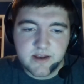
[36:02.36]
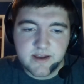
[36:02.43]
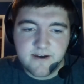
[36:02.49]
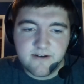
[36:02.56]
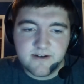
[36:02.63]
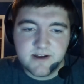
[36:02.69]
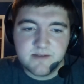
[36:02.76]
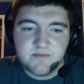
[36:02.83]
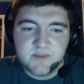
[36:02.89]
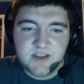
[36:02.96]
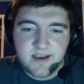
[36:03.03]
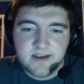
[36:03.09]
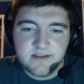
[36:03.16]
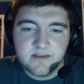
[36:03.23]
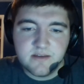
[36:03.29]
now I'm
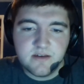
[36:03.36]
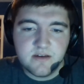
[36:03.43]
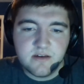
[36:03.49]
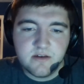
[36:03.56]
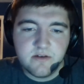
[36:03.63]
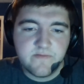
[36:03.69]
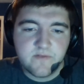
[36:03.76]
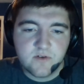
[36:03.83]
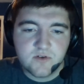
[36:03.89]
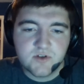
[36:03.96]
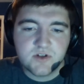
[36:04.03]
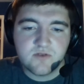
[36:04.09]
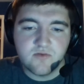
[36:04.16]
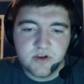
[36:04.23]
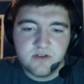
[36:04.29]
taking the
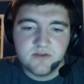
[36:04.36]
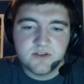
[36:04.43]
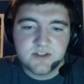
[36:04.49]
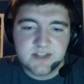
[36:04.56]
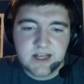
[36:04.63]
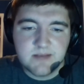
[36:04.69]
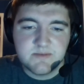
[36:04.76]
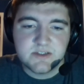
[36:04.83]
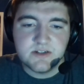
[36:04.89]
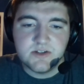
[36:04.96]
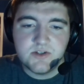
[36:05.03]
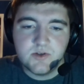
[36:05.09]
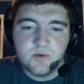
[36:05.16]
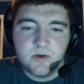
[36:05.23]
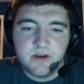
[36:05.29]
first real steps
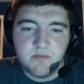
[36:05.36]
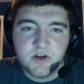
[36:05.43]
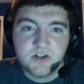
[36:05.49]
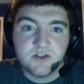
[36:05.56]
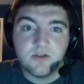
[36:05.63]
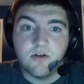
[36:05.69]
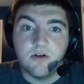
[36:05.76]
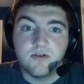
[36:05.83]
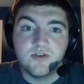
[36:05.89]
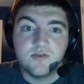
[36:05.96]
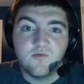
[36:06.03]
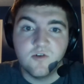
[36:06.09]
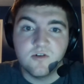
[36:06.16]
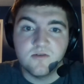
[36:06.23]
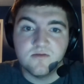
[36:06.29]
into a much larger
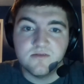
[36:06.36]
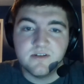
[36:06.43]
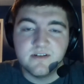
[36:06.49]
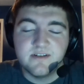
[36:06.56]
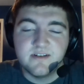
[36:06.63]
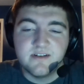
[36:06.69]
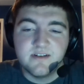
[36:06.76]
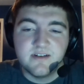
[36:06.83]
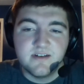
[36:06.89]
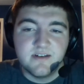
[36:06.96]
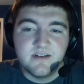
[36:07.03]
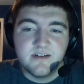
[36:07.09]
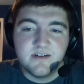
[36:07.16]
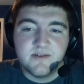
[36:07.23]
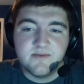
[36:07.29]
world,
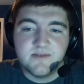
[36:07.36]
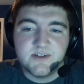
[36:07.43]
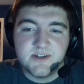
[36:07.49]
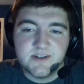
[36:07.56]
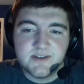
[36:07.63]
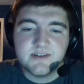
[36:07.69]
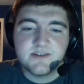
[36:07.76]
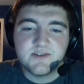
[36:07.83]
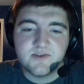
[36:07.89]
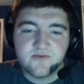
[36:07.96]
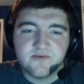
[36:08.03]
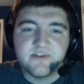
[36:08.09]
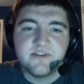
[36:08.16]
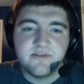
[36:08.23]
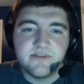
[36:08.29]
which is a
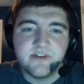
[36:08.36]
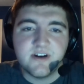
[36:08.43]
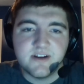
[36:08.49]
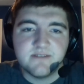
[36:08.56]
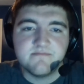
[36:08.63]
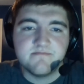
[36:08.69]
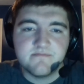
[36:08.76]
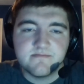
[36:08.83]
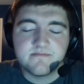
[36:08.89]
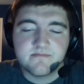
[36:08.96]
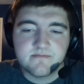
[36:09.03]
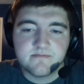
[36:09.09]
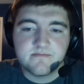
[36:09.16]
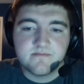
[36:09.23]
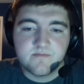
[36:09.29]
surreal thought.
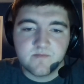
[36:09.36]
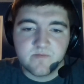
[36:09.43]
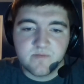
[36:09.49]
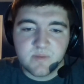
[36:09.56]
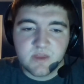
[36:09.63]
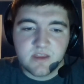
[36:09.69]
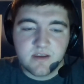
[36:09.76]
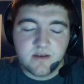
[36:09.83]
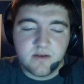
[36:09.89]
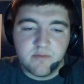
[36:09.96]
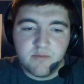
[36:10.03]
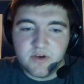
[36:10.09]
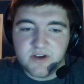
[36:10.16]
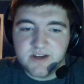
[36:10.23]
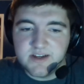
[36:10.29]

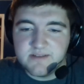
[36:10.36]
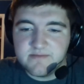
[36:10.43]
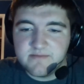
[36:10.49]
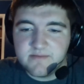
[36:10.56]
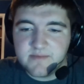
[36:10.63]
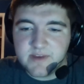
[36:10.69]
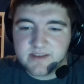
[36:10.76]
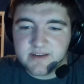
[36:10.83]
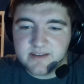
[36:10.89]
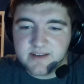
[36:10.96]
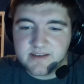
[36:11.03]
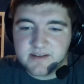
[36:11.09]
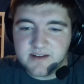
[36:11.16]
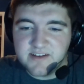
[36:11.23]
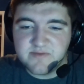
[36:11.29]
But I think
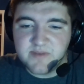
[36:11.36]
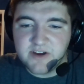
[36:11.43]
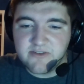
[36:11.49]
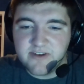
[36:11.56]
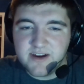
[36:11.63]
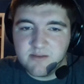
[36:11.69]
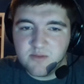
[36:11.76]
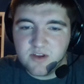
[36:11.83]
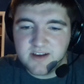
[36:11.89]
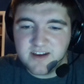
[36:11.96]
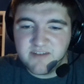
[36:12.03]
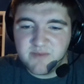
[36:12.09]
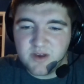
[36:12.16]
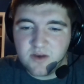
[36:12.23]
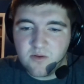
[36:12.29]
that's enough for my rambling.
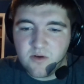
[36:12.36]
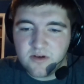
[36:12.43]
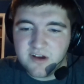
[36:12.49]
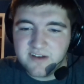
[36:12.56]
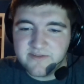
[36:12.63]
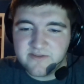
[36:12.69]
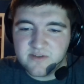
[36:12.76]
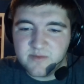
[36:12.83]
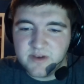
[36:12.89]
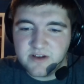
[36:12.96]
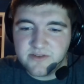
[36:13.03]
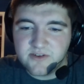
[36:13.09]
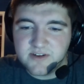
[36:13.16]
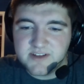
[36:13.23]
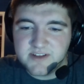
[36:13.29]
I've been going on for about
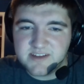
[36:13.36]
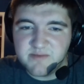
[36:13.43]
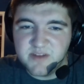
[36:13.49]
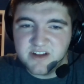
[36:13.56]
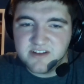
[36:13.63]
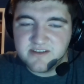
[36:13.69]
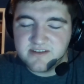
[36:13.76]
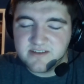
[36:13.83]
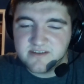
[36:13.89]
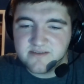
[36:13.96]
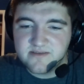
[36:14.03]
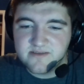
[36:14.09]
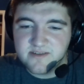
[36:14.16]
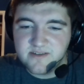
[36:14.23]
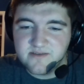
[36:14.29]
36 minutes or
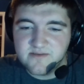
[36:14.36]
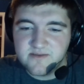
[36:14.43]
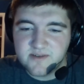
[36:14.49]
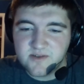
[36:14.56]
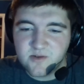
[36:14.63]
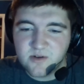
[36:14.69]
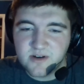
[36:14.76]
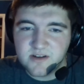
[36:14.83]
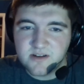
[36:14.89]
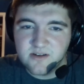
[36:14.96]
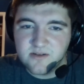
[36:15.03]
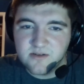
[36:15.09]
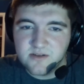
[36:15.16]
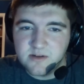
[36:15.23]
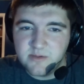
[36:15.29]
so, according to good
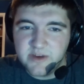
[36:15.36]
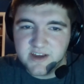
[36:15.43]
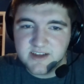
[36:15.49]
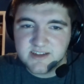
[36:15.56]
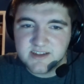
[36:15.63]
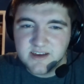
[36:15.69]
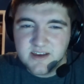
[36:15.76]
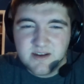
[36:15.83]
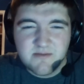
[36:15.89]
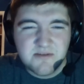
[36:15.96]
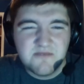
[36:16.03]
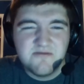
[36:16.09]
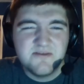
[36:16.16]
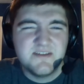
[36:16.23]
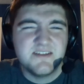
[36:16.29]
old OBS. Where
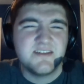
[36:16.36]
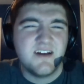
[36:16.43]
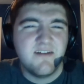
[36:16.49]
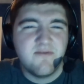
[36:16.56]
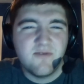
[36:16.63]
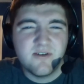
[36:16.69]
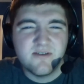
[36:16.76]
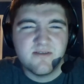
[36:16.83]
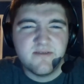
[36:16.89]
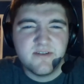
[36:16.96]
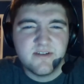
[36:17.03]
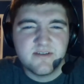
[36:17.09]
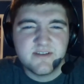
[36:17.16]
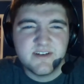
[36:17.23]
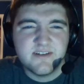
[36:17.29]
was this software
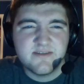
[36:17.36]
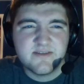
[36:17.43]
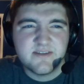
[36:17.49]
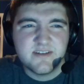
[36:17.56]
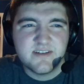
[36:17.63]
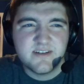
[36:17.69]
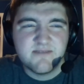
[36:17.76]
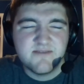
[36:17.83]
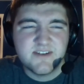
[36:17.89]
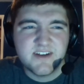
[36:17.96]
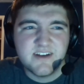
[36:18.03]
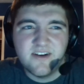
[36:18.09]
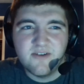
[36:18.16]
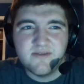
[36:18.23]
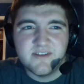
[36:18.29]
earlier? Seriously, I wish I'd
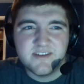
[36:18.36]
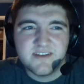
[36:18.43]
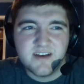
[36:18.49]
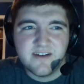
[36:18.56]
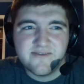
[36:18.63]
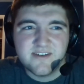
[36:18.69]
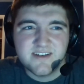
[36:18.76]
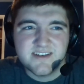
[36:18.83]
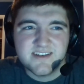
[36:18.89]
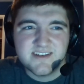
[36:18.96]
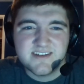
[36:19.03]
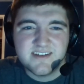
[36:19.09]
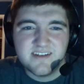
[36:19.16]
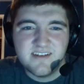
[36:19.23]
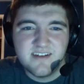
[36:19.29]
known this software
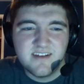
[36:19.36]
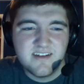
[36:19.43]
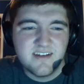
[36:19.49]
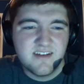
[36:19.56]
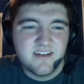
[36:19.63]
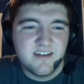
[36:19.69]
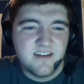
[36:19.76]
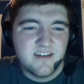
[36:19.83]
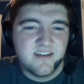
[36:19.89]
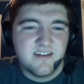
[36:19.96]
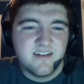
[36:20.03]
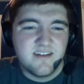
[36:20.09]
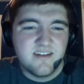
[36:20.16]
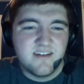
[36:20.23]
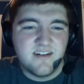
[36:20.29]
existed.
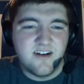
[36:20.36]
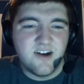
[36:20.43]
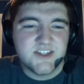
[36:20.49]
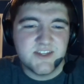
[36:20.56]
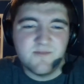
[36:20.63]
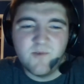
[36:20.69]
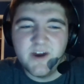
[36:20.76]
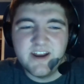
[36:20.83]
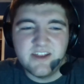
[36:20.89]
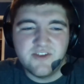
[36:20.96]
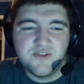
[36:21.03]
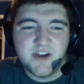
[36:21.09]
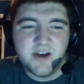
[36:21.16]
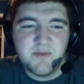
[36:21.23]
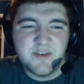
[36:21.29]
Austin, why didn't you
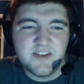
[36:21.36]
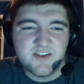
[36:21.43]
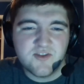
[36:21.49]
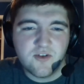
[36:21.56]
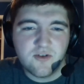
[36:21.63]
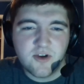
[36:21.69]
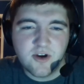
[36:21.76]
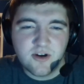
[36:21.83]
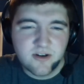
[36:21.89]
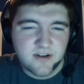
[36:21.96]
tell me this earlier?